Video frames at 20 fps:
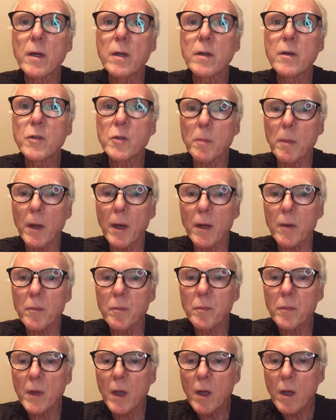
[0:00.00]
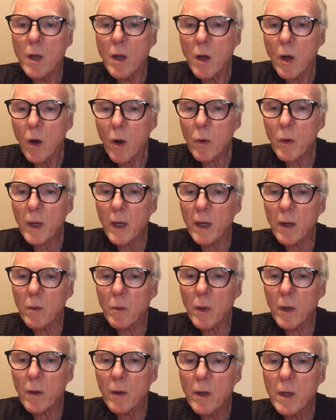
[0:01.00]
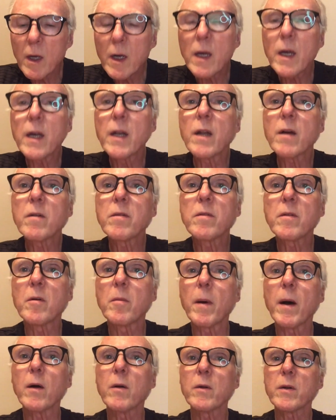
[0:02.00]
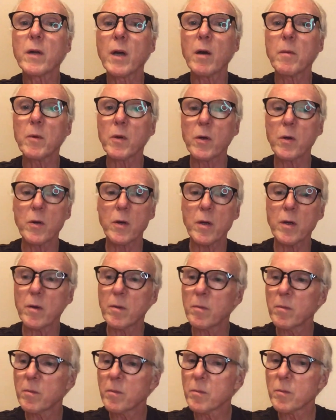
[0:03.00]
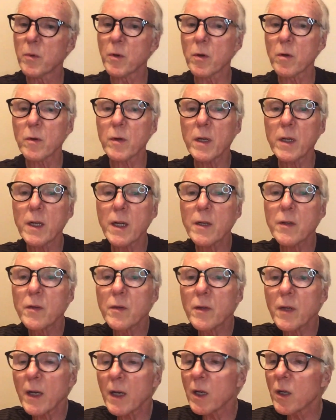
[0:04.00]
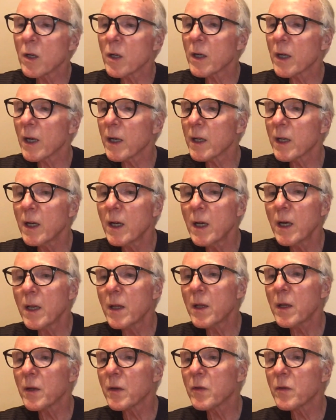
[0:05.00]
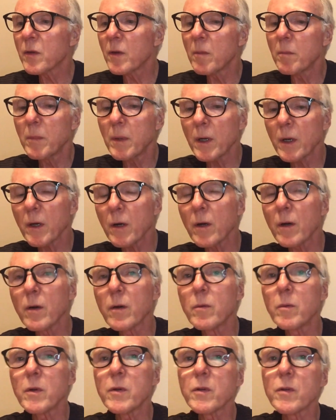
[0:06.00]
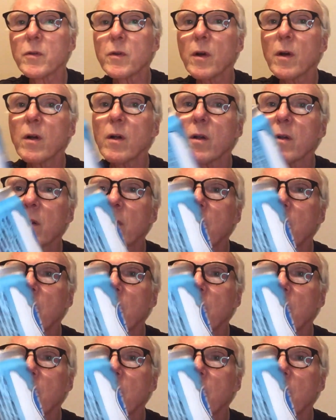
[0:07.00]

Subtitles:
Japan. Okay, well, enough about Kamakura Brewery. Let's take a look at this beer, which is called